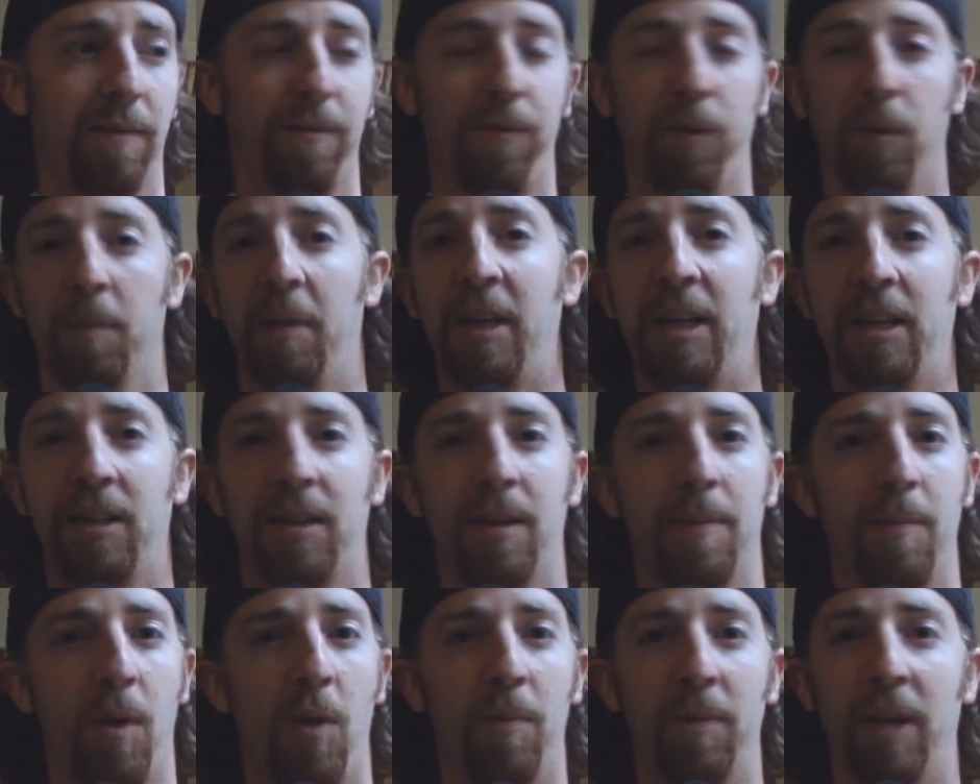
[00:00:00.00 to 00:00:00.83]
For me,
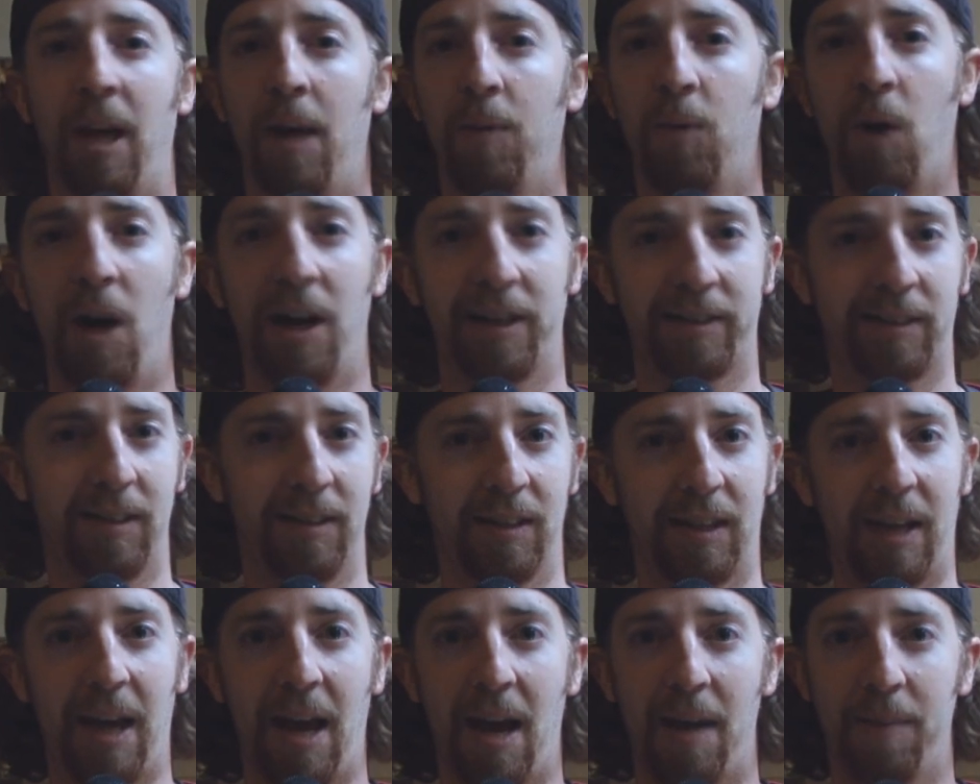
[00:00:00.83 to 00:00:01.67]
the moment I walked
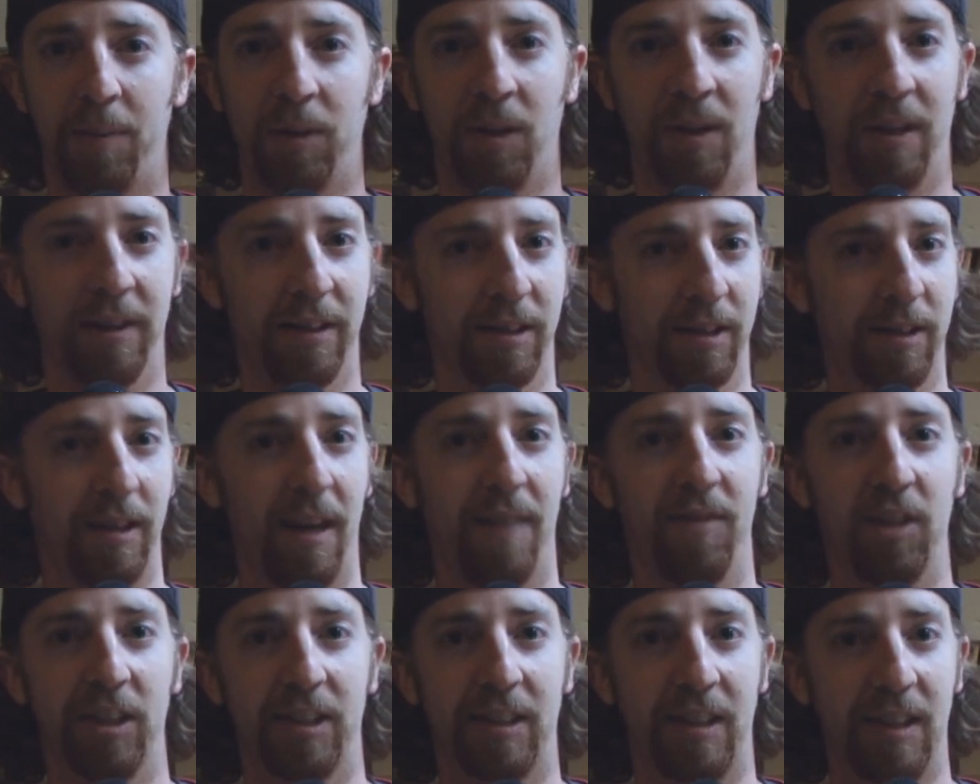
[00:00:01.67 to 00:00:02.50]
in the Capitol on the
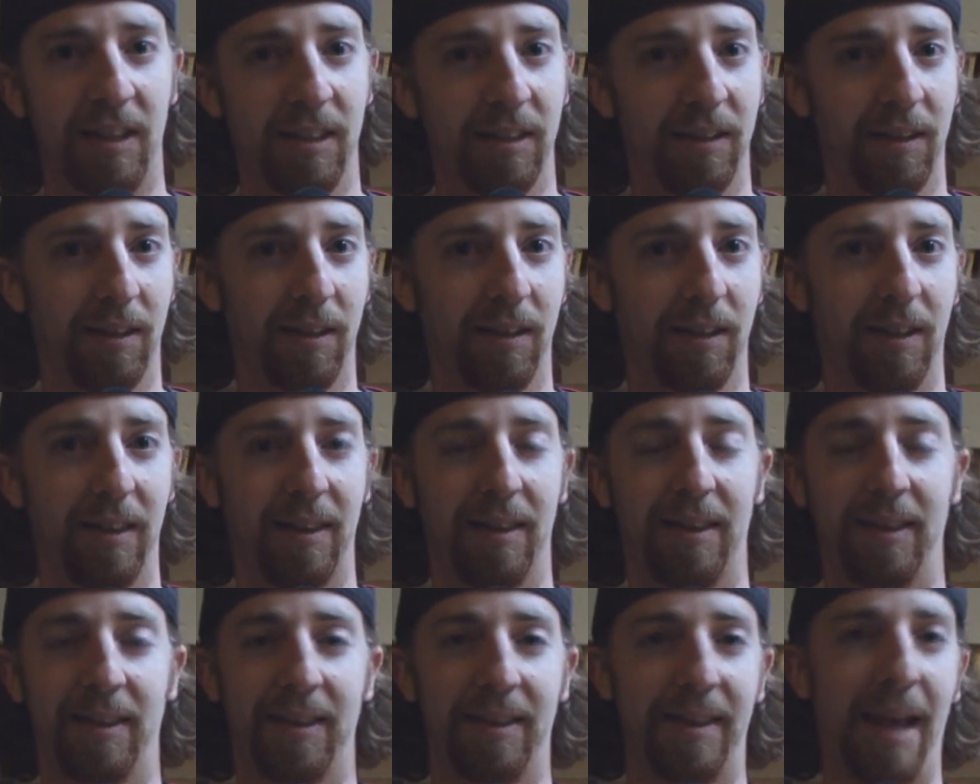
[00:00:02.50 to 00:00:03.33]
17th,
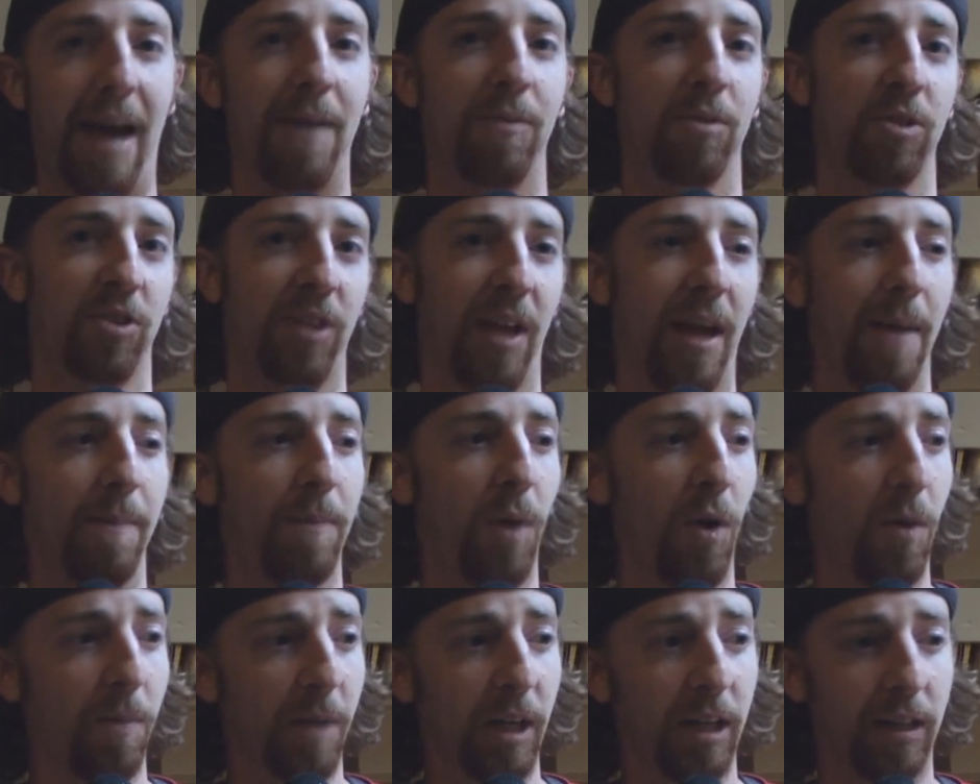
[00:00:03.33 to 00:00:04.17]
that was
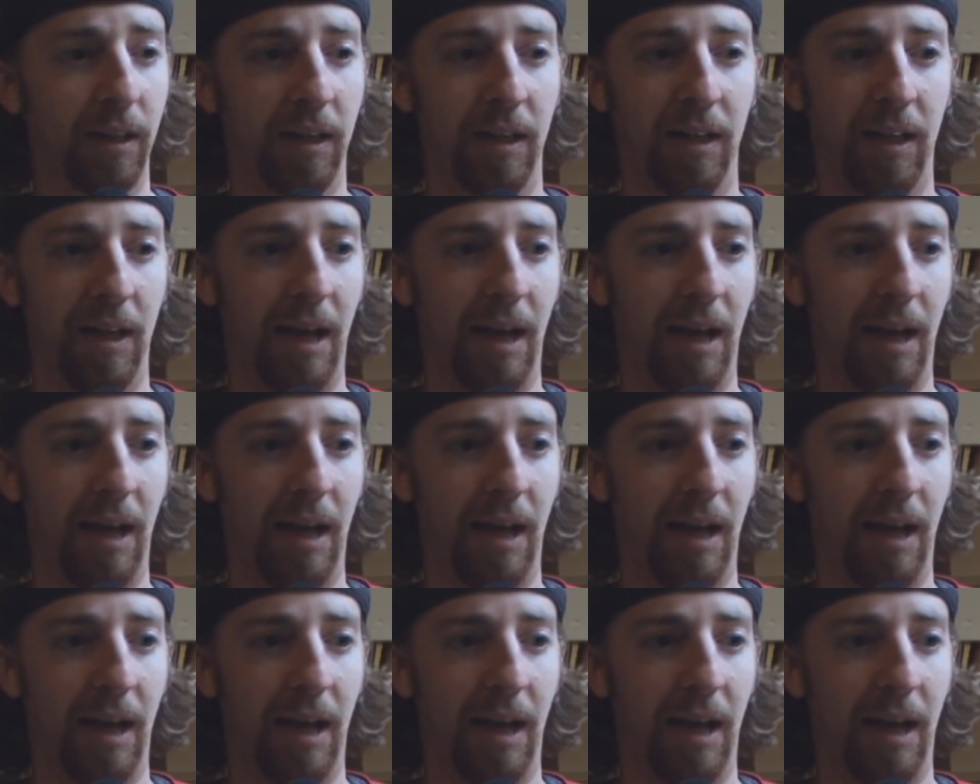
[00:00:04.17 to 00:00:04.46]
that moment.